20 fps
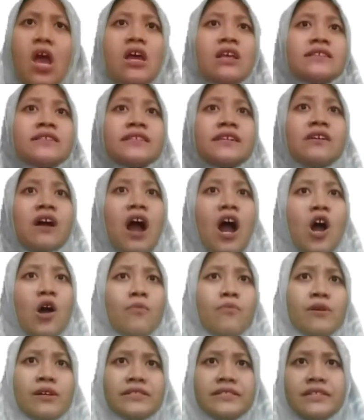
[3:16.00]
So
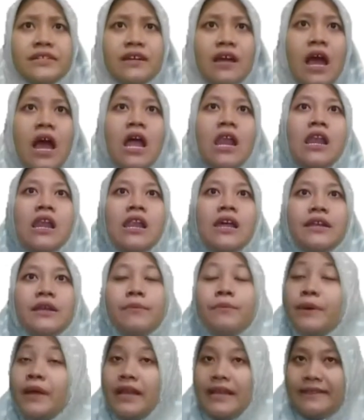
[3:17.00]
how about the
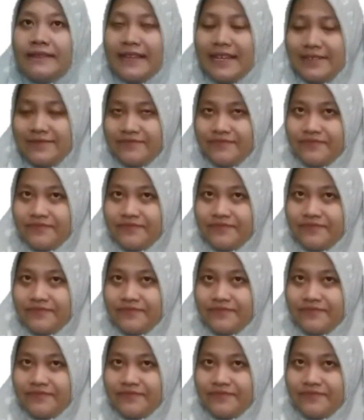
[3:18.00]
learnability?